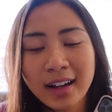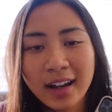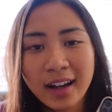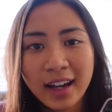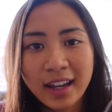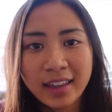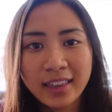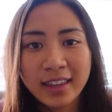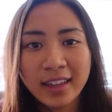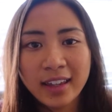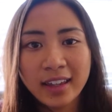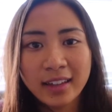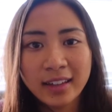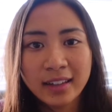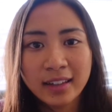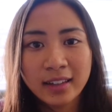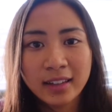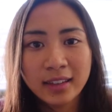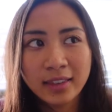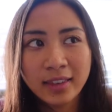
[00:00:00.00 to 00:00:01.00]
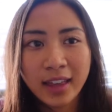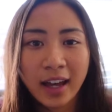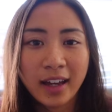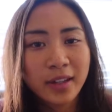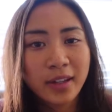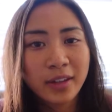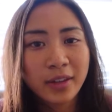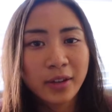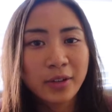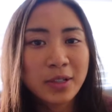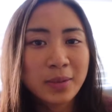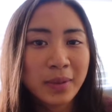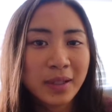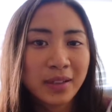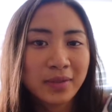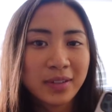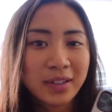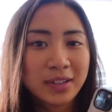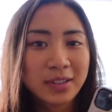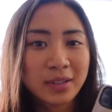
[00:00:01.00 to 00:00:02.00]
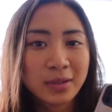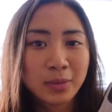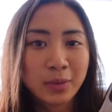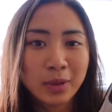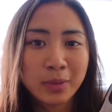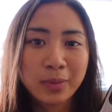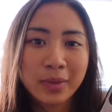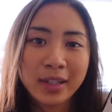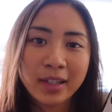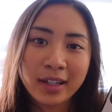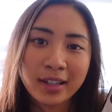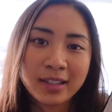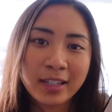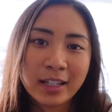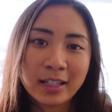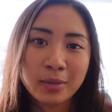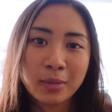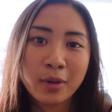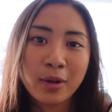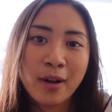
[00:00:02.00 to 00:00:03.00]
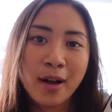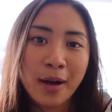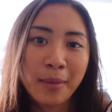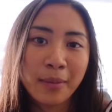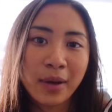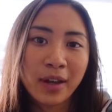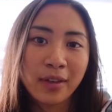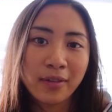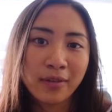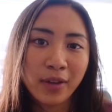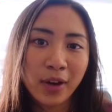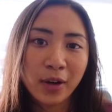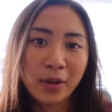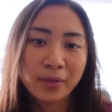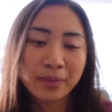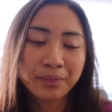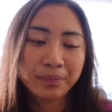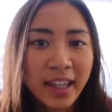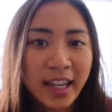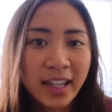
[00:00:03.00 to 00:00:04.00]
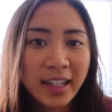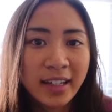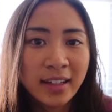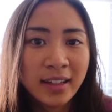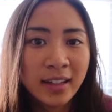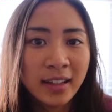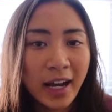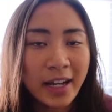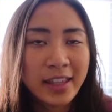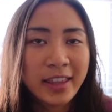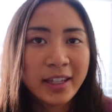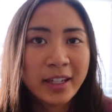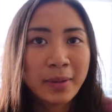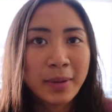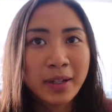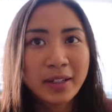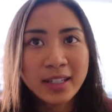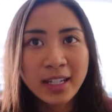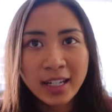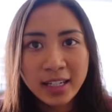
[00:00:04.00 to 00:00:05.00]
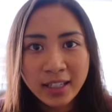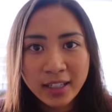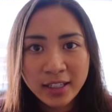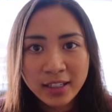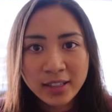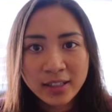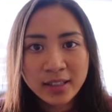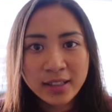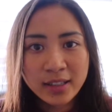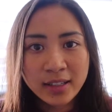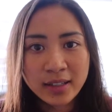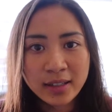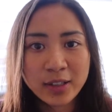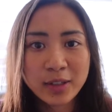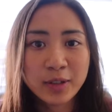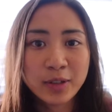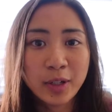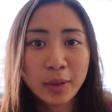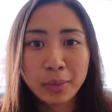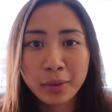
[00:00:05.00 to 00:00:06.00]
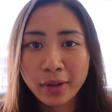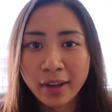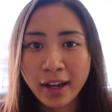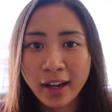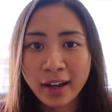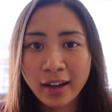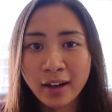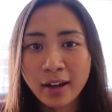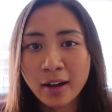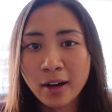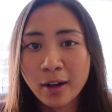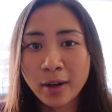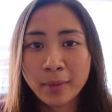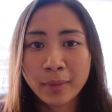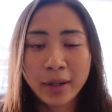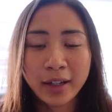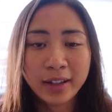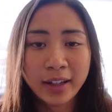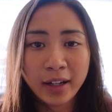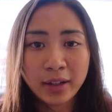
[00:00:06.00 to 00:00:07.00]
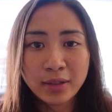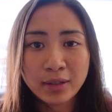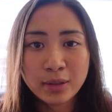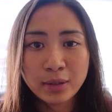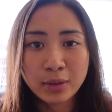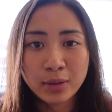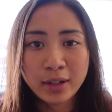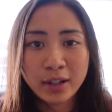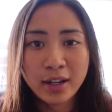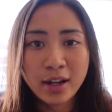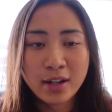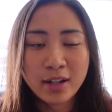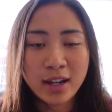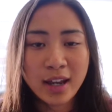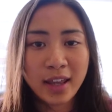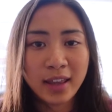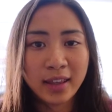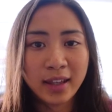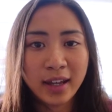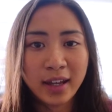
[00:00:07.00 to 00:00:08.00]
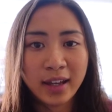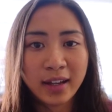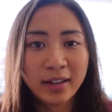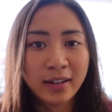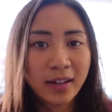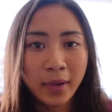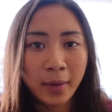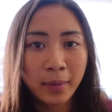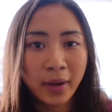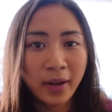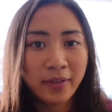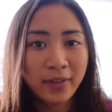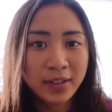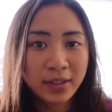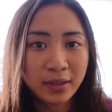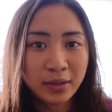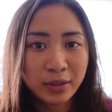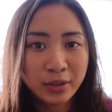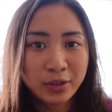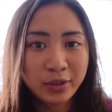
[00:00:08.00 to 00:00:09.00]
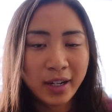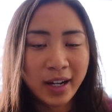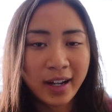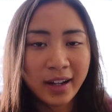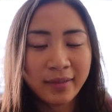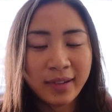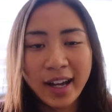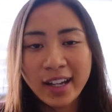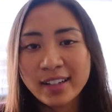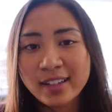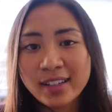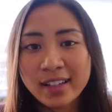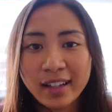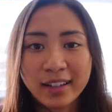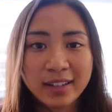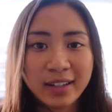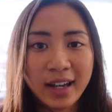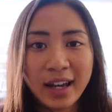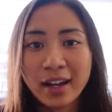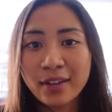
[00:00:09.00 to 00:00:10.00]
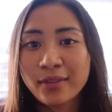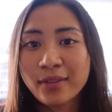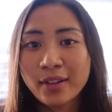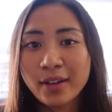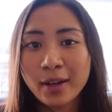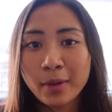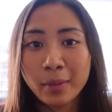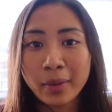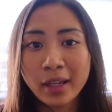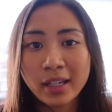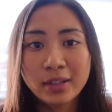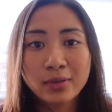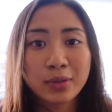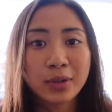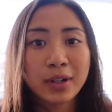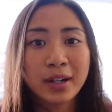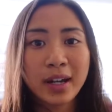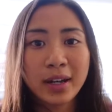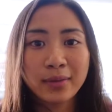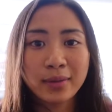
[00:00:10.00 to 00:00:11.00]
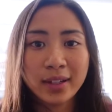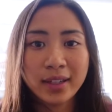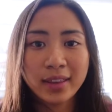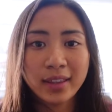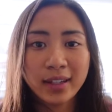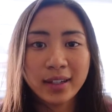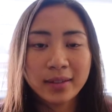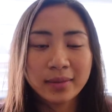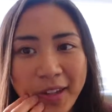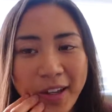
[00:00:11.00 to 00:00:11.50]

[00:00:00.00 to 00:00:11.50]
I think that those span of years is worth being accessible on my phone. Then I think about 10 years just to double that on my cloud storage, and then on my physical drive, I just like to have a place for everything.